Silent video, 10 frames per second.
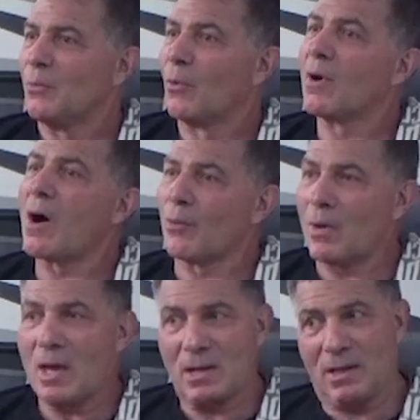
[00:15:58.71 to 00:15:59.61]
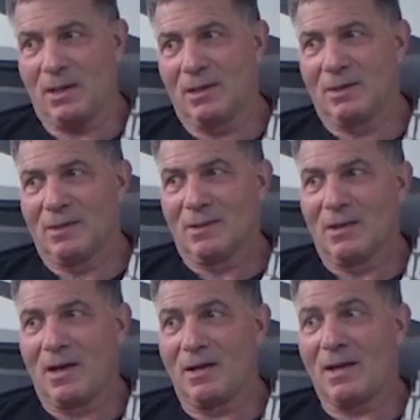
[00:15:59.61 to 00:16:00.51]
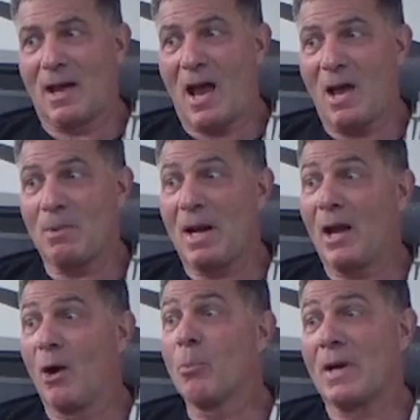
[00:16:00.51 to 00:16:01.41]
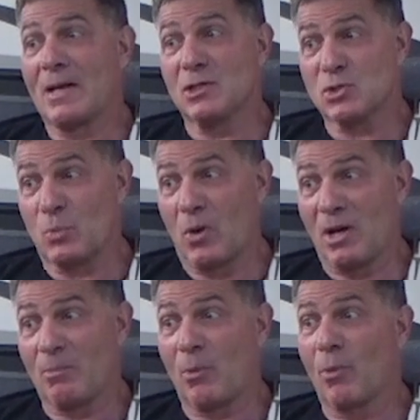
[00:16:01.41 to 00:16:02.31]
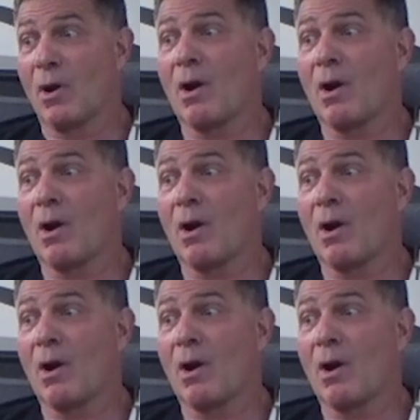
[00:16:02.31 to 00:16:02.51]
We're already, I hope we're not disappointed, but we're